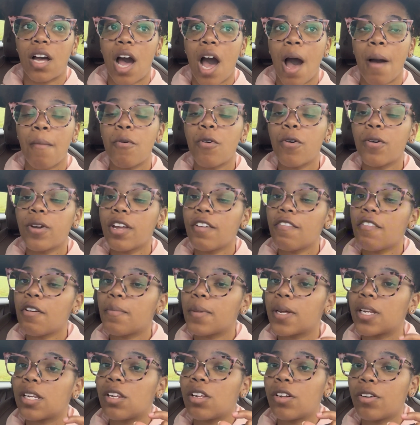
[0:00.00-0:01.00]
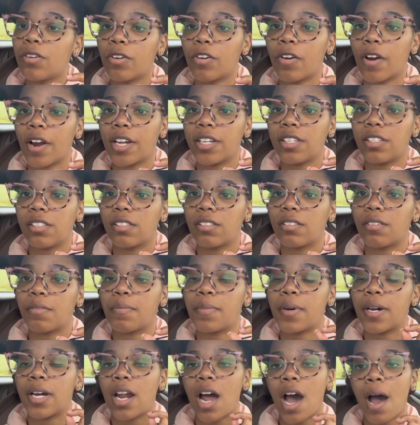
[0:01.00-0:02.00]
I'm going to give him a little grace,
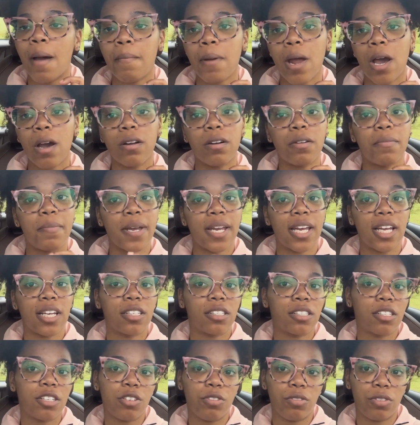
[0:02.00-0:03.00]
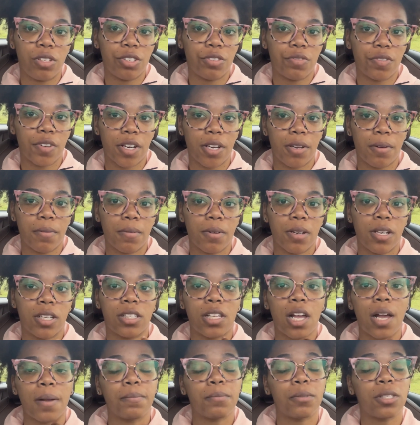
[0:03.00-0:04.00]
but I'm not going to make excuses for him
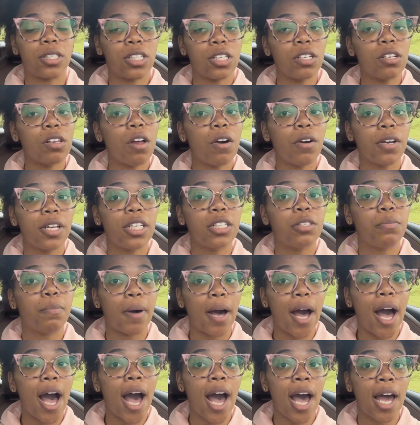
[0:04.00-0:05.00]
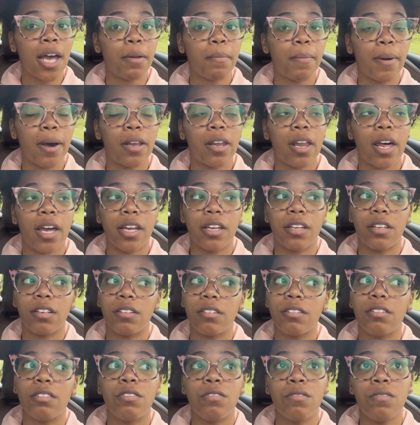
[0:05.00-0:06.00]
because I'm still on his behind about, like,
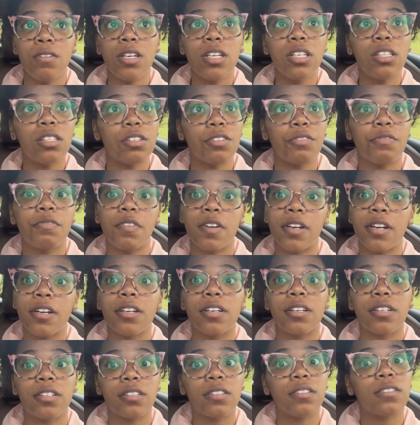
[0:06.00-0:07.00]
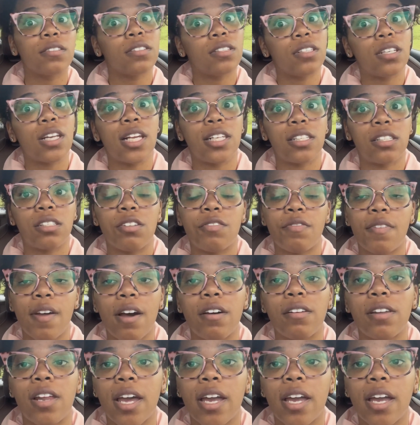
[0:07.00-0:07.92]
you need to figure that stuff out.